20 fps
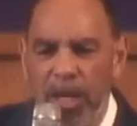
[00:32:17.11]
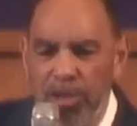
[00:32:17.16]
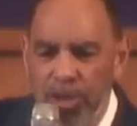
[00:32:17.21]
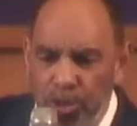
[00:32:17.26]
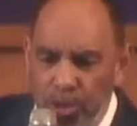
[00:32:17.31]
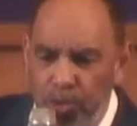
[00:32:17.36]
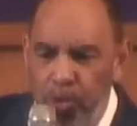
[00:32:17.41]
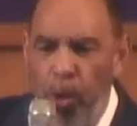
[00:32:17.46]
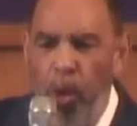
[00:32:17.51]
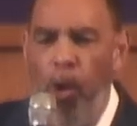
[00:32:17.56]

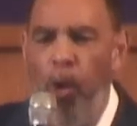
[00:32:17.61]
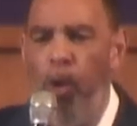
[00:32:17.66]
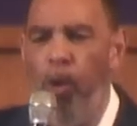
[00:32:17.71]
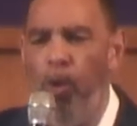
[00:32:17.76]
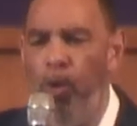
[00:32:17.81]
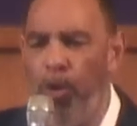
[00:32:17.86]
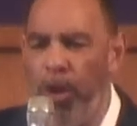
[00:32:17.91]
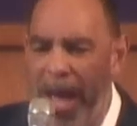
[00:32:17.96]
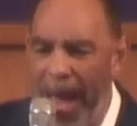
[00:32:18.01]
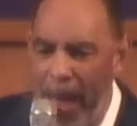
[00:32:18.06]

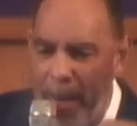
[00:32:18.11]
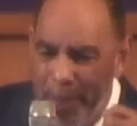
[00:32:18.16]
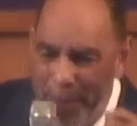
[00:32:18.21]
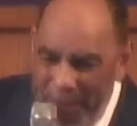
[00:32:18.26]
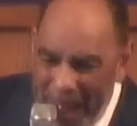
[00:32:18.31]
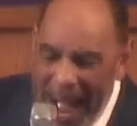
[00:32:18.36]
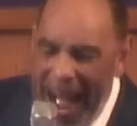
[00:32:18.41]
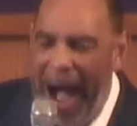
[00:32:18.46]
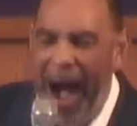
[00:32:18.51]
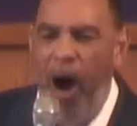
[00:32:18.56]
control
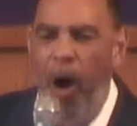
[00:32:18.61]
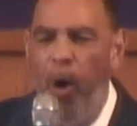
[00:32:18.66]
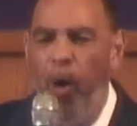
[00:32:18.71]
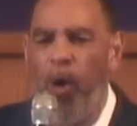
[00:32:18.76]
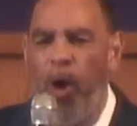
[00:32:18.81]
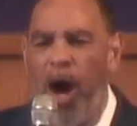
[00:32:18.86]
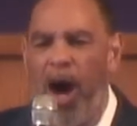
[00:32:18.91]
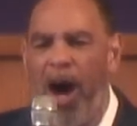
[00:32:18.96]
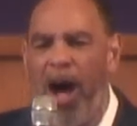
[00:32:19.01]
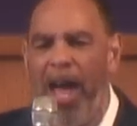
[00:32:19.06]
and
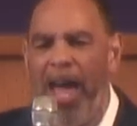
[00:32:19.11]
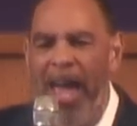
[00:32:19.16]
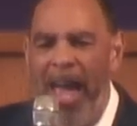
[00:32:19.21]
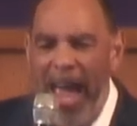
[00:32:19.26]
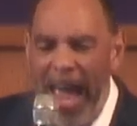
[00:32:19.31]
power